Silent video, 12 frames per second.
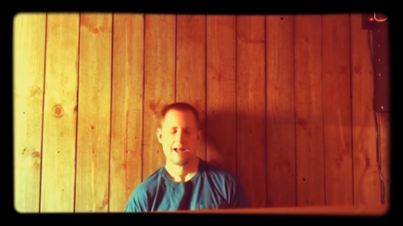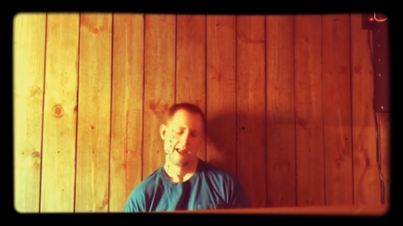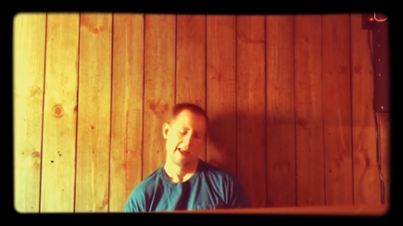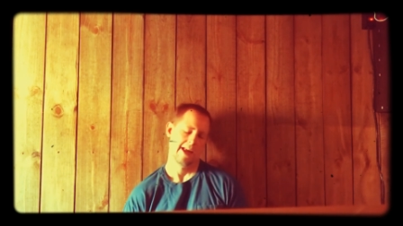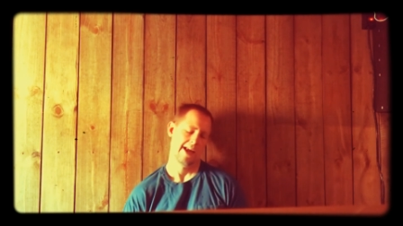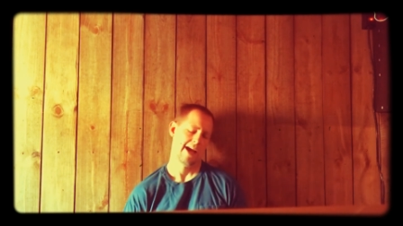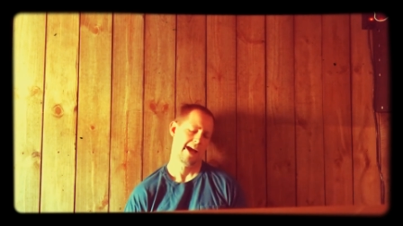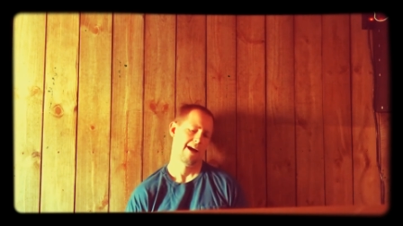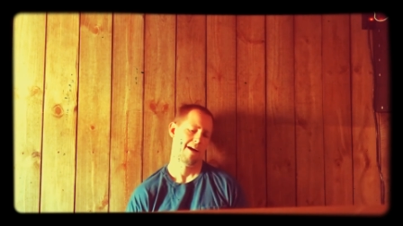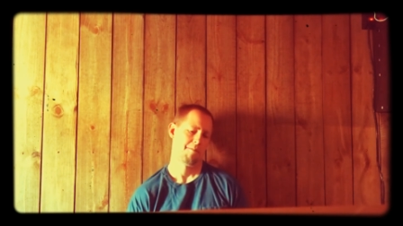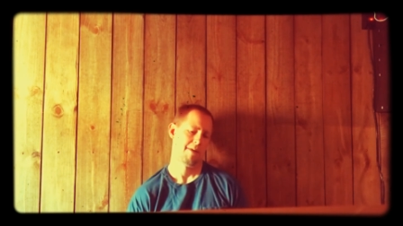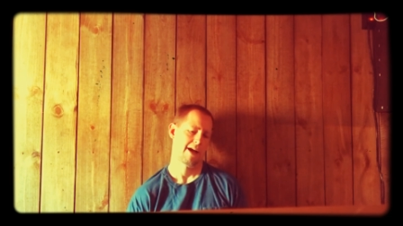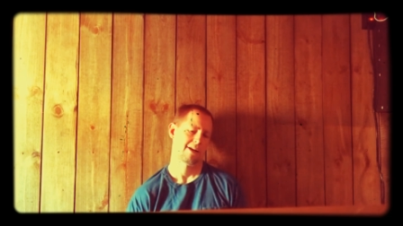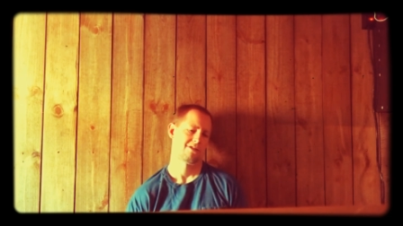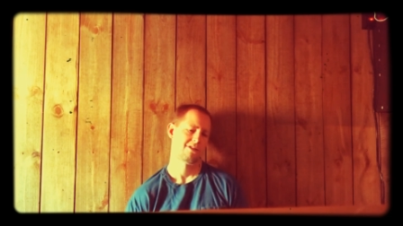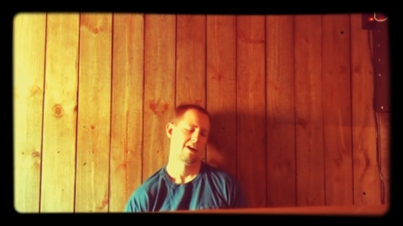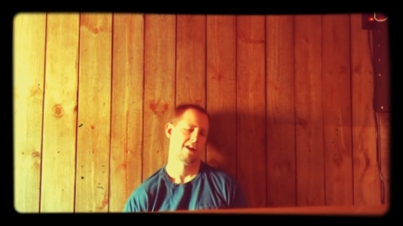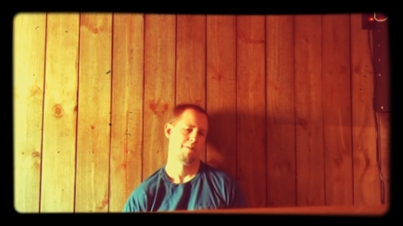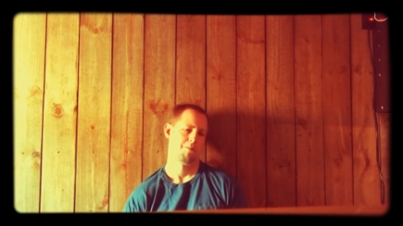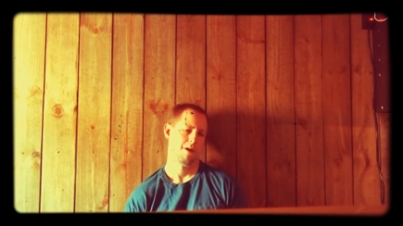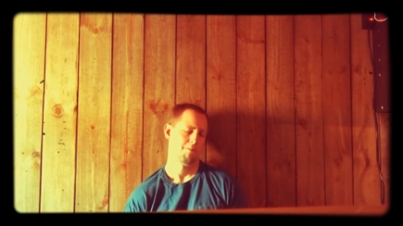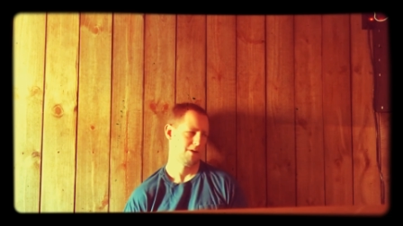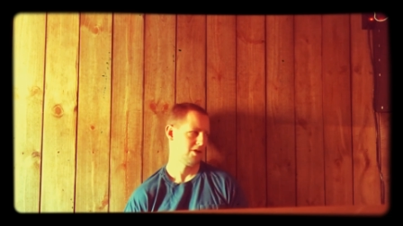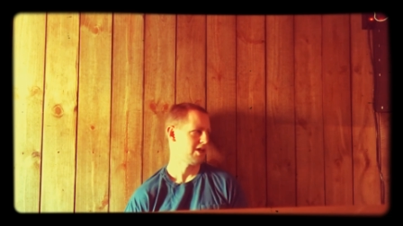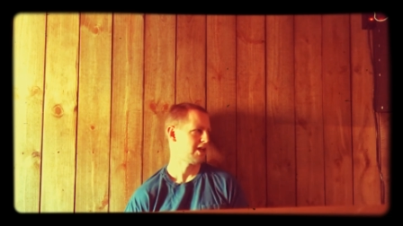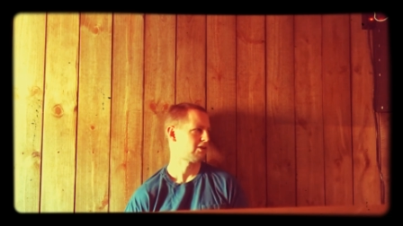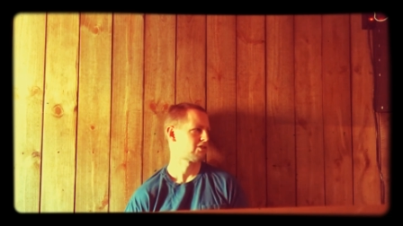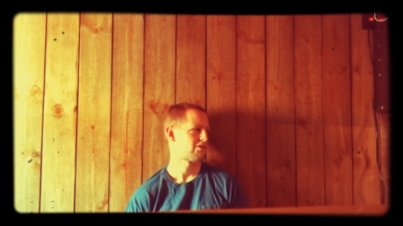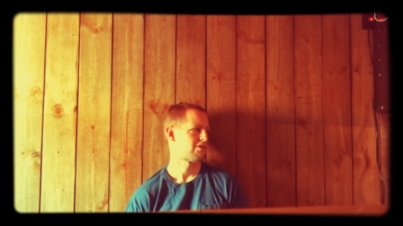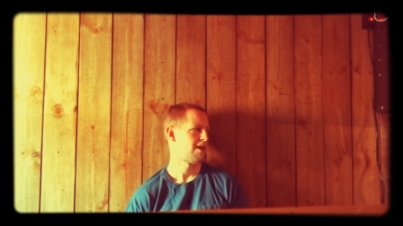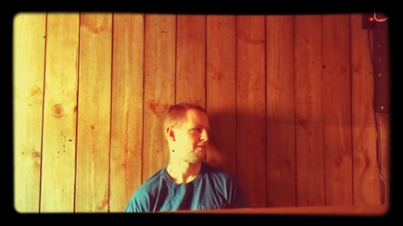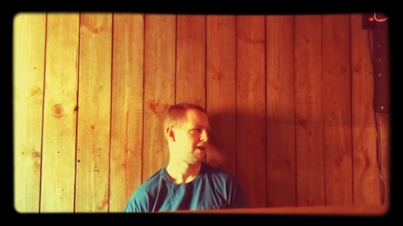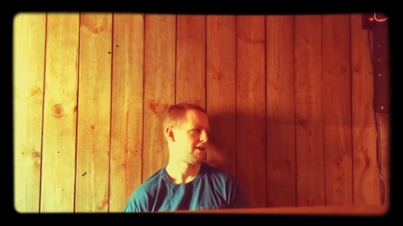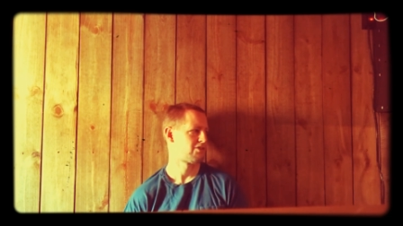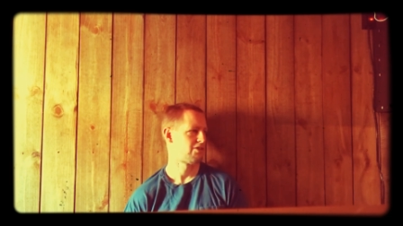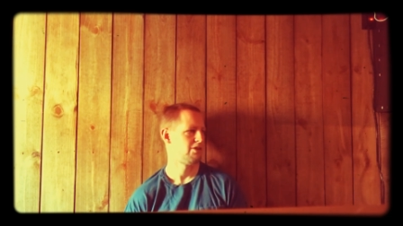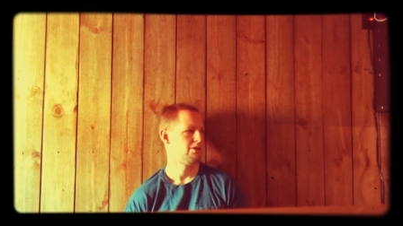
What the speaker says: Yeah, I mean, I can see all that, but you can get those in Stepvans too.